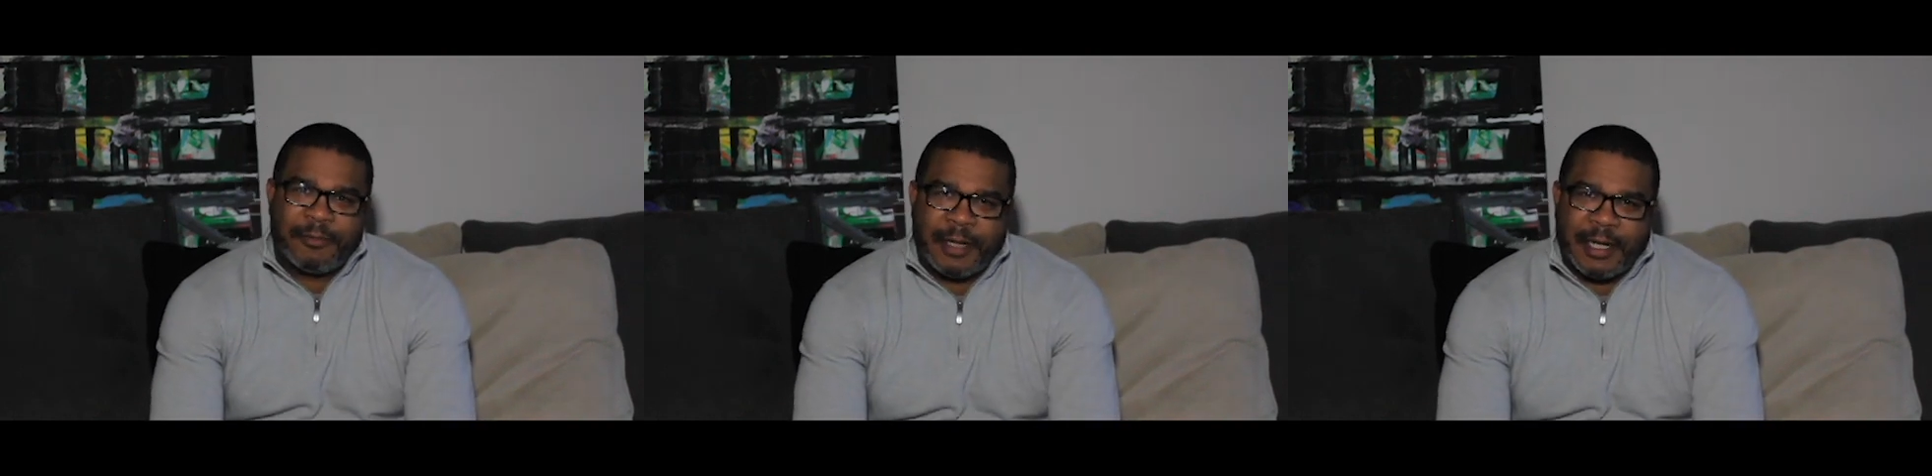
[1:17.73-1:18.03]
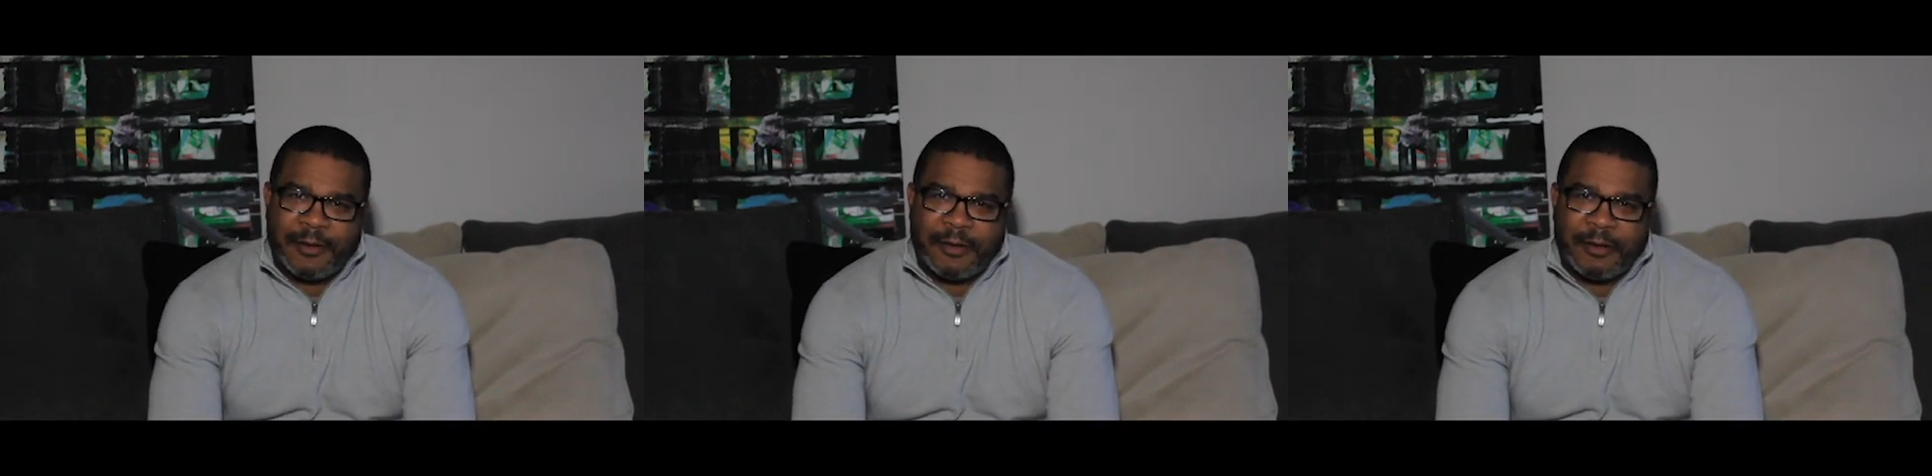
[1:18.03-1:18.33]

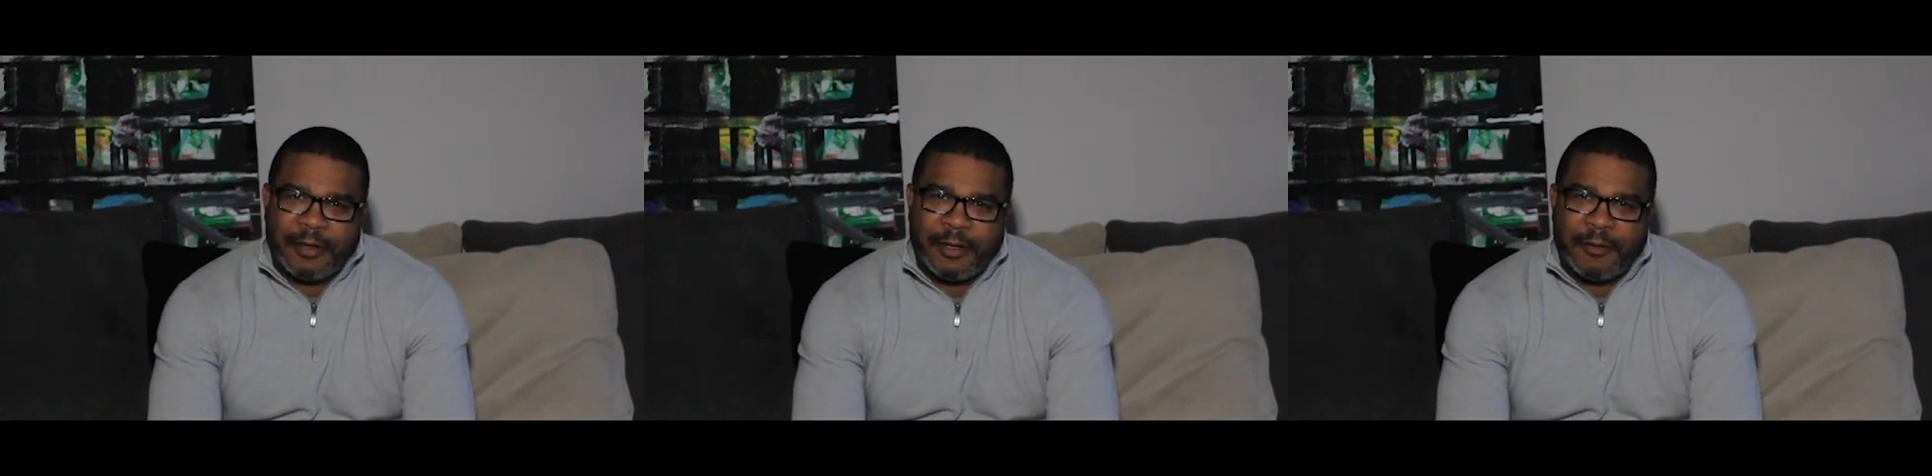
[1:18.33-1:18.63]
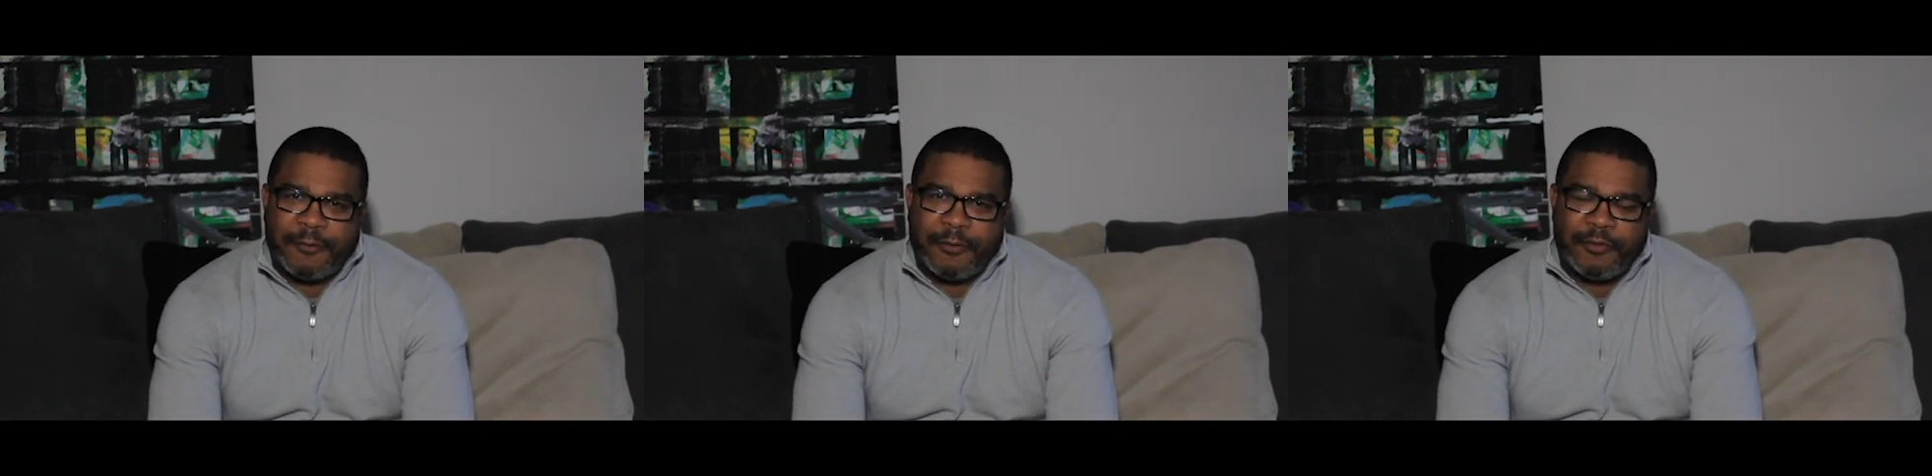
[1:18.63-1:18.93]
uh, you know,
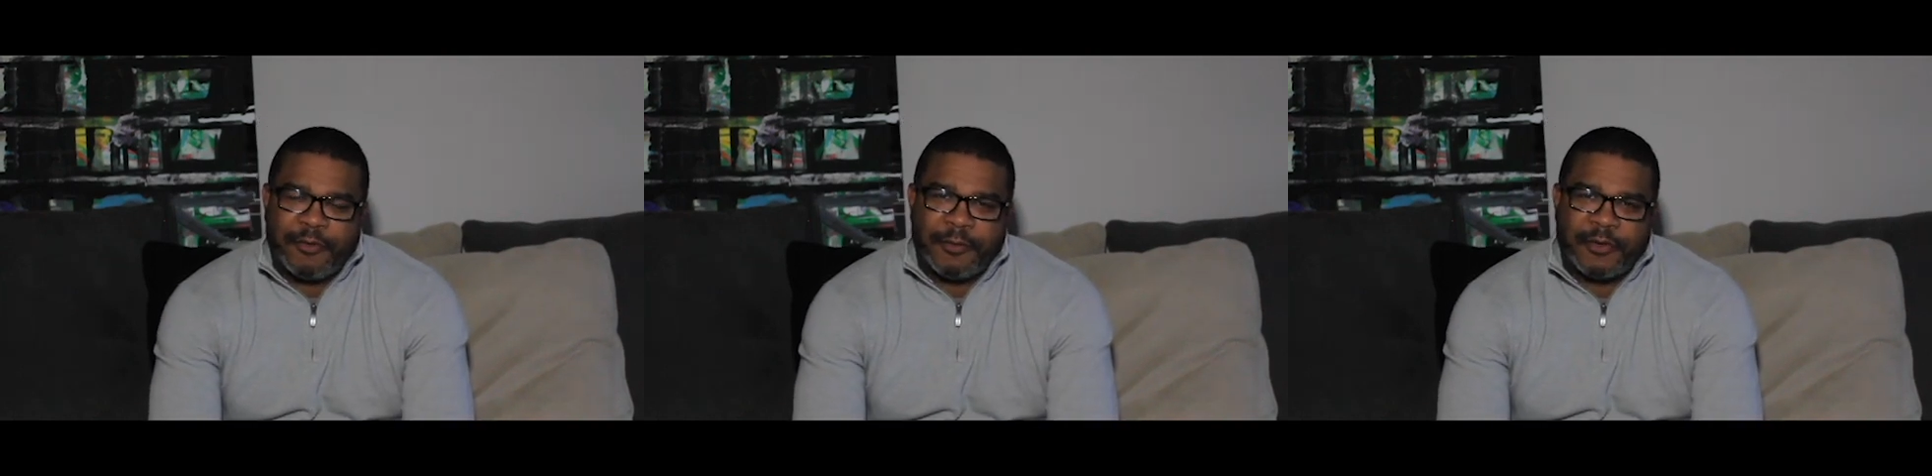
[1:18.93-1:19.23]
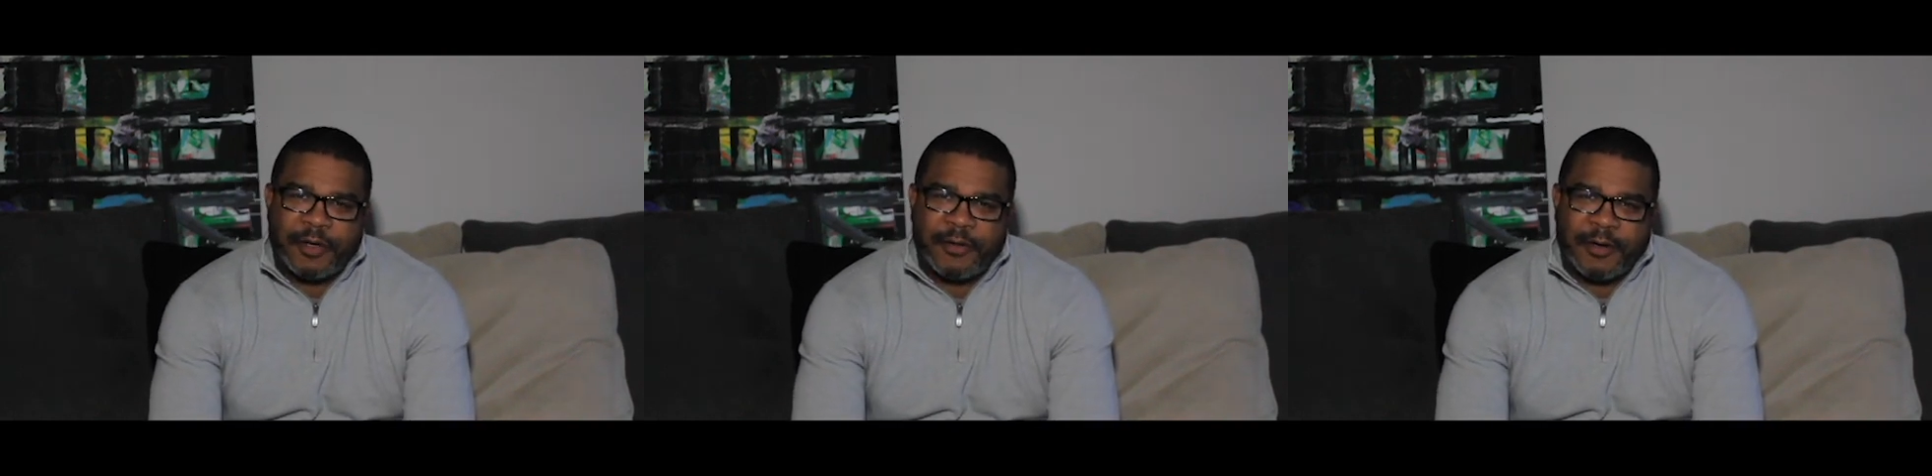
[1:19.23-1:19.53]
a few Jewish
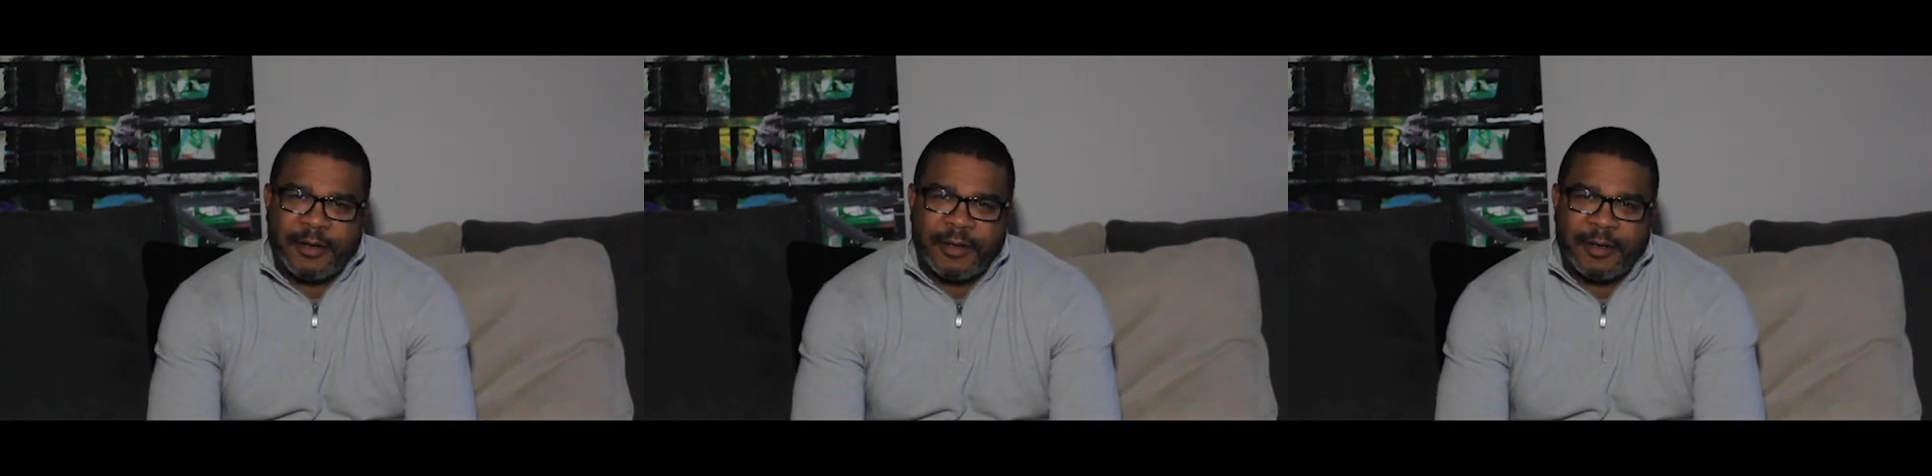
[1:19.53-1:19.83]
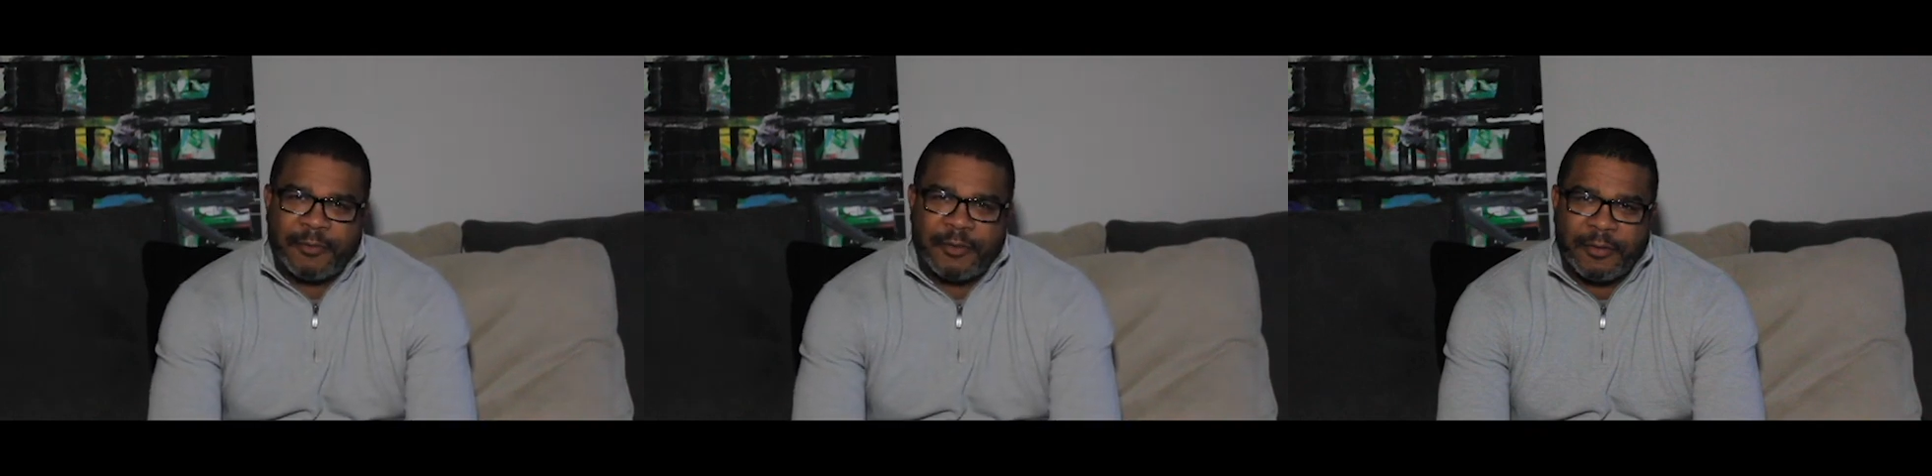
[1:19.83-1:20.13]
kids on the
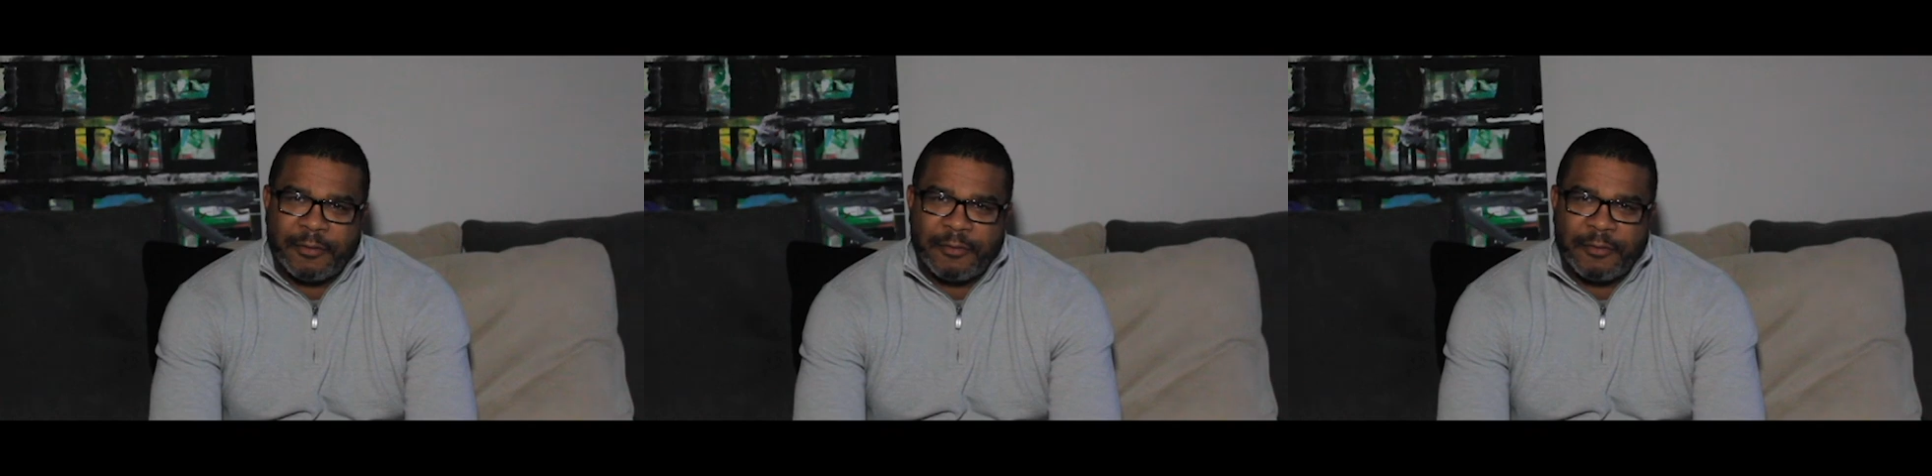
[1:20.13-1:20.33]
team too,